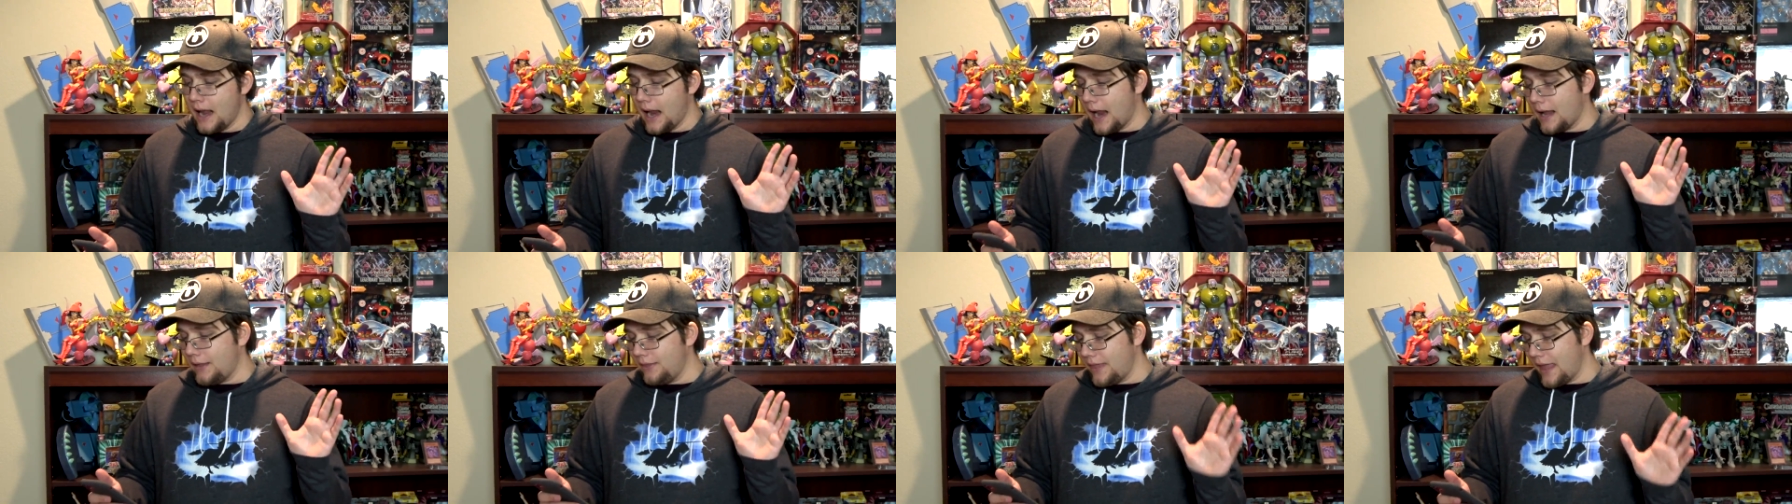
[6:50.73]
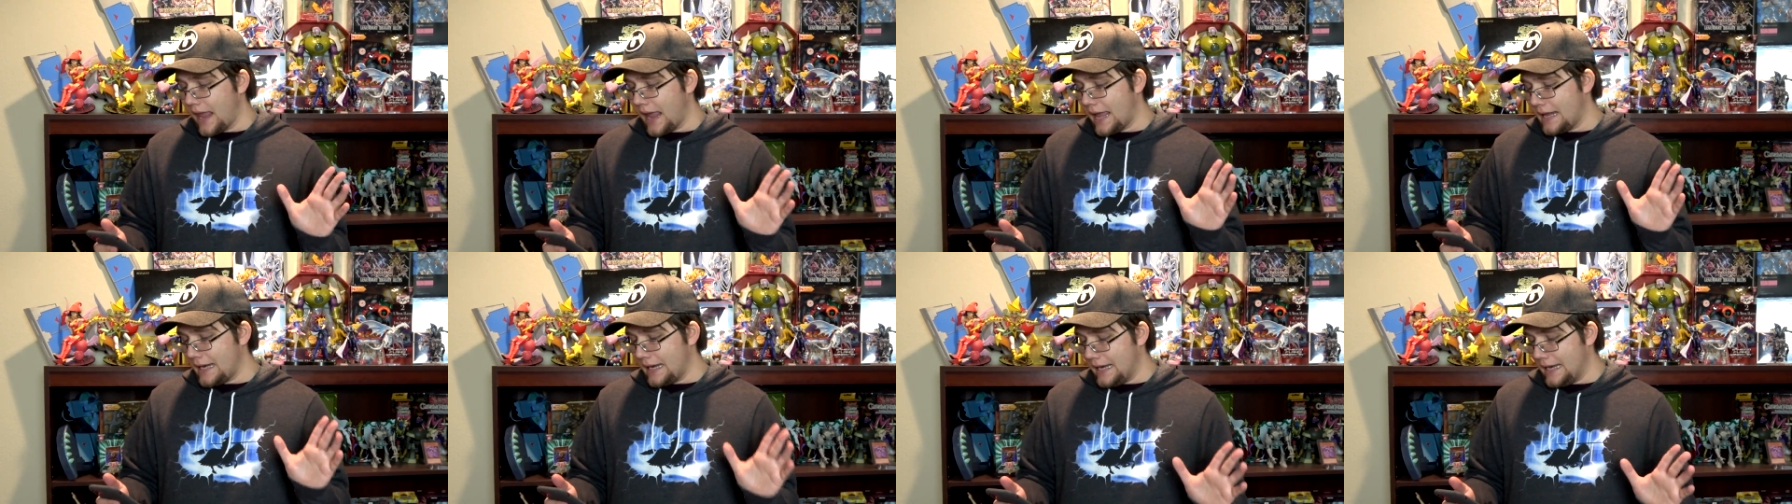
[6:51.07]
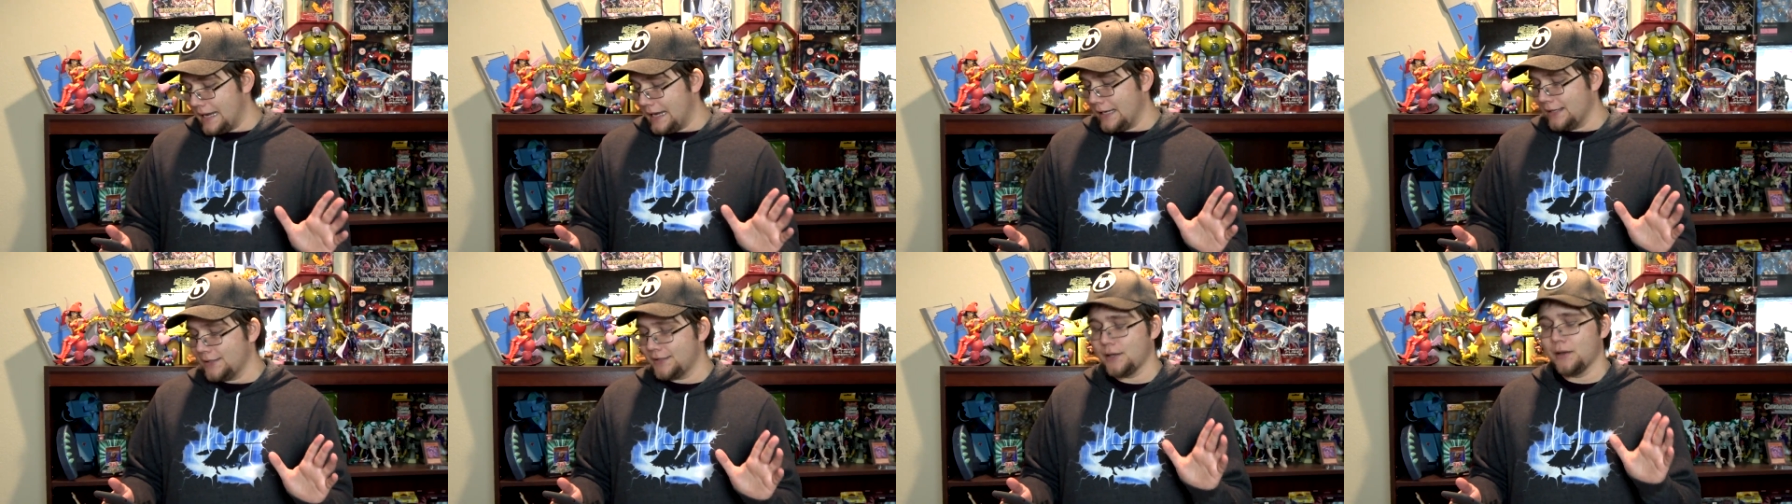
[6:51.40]
And that
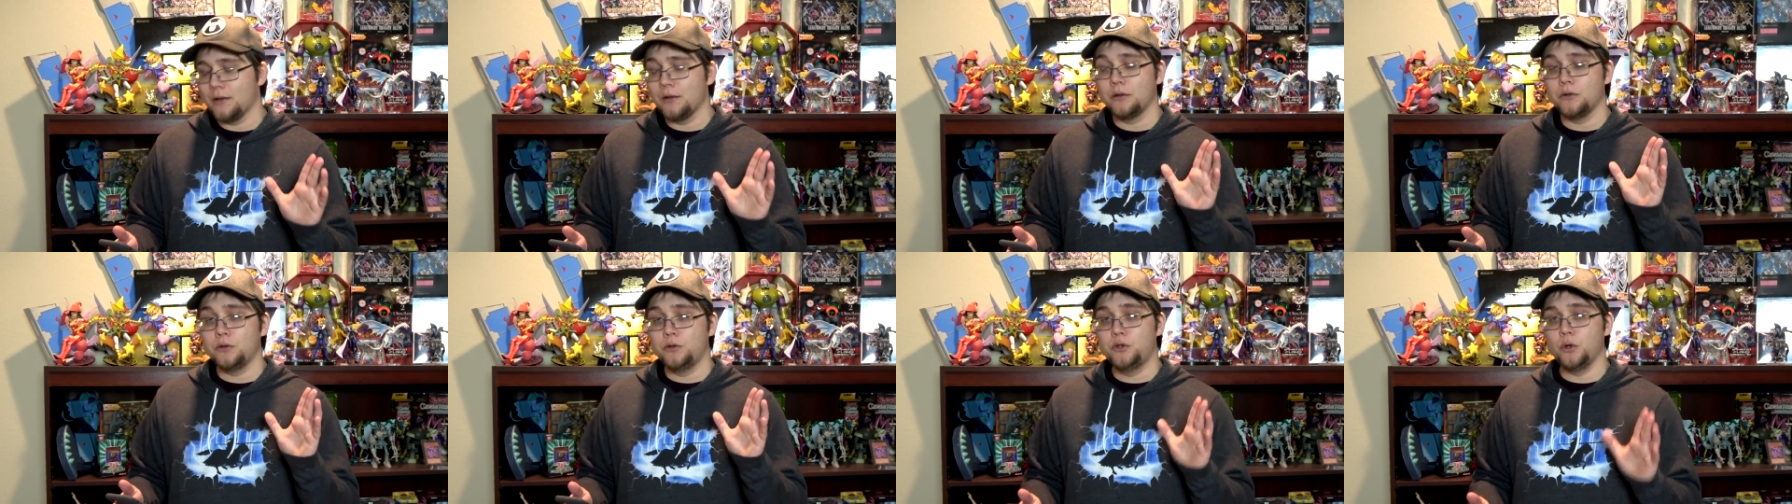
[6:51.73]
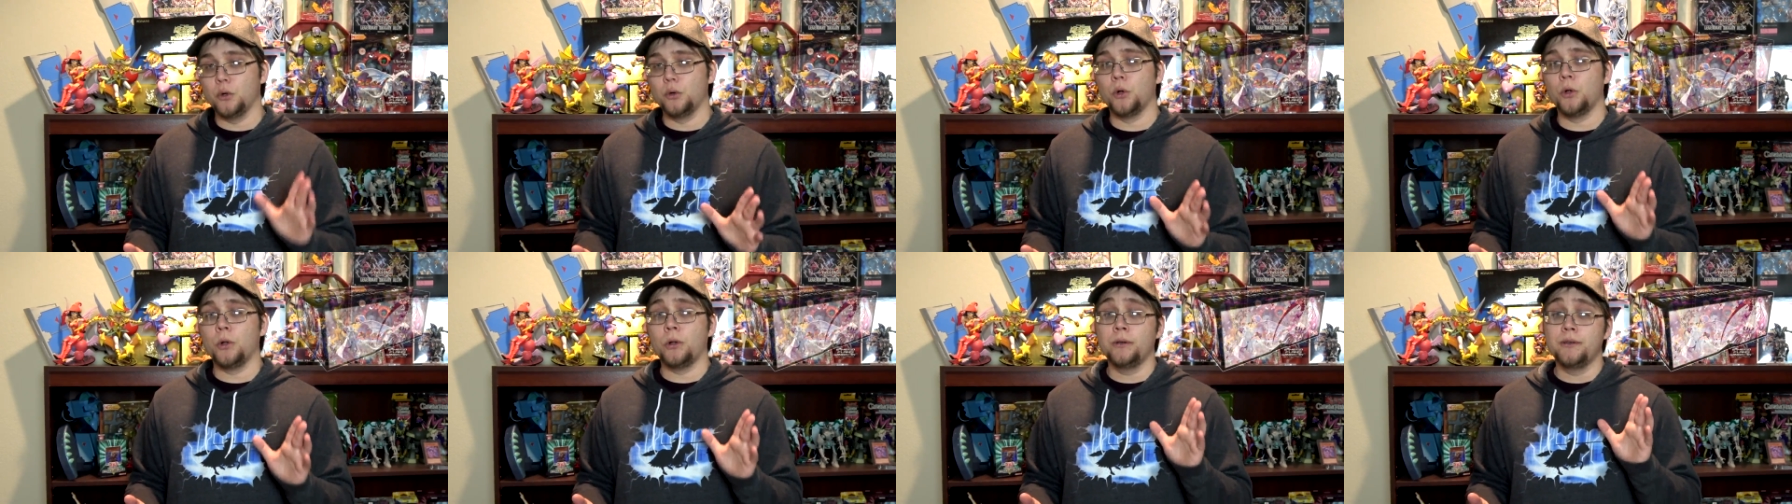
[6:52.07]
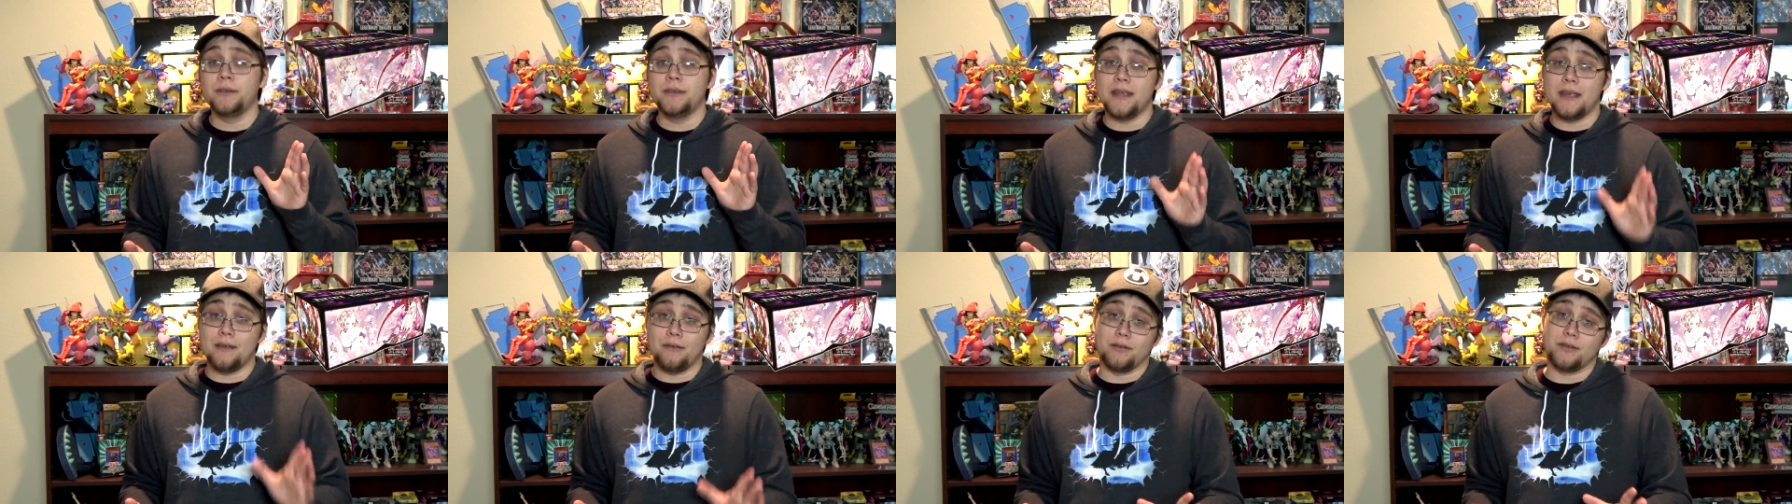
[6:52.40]
is
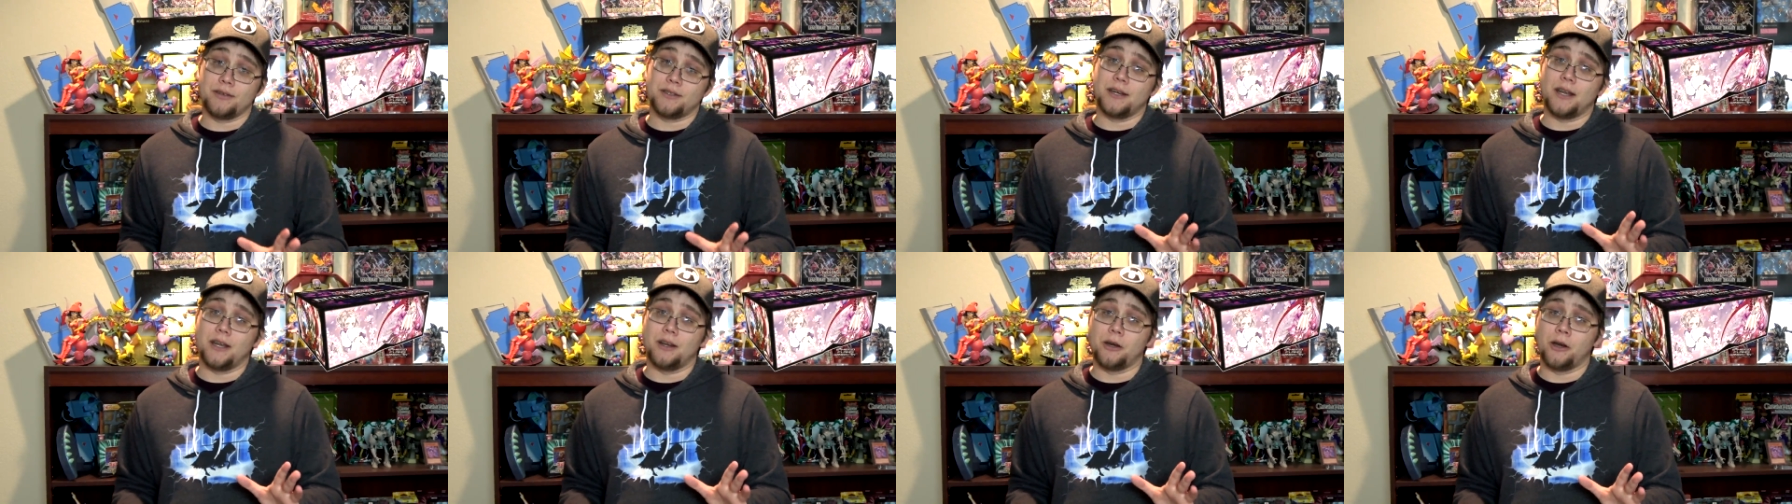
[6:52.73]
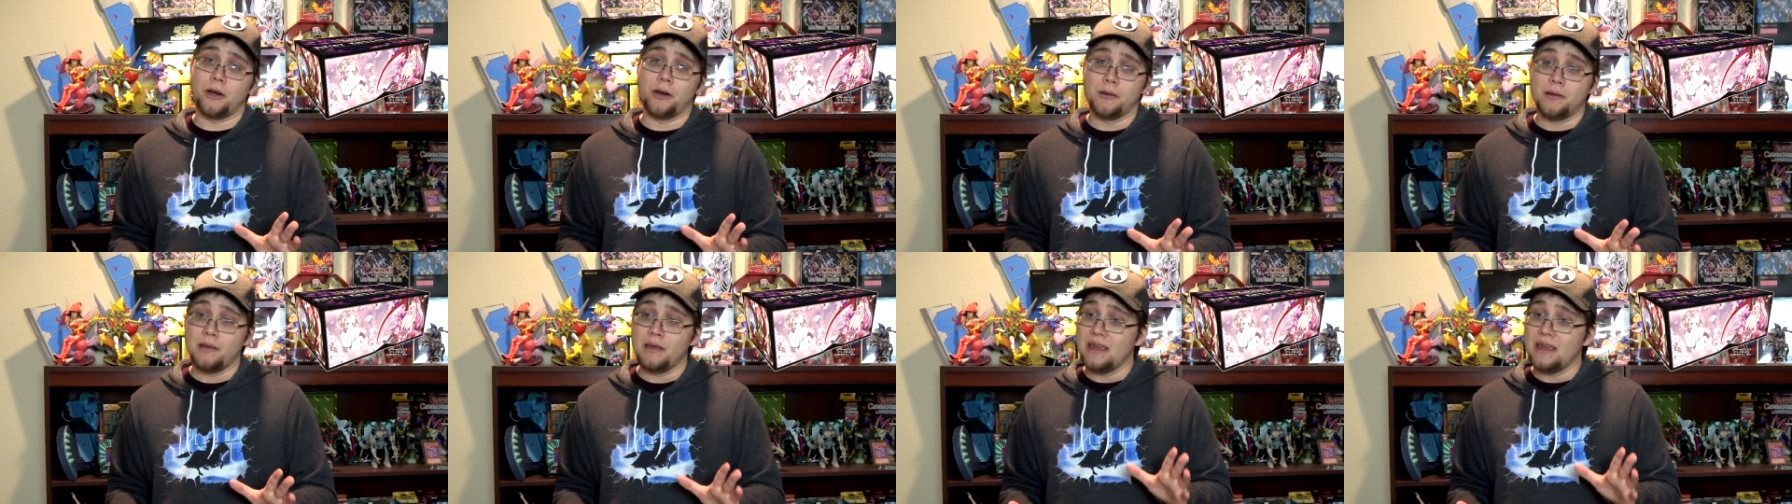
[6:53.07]
Duel Devastator.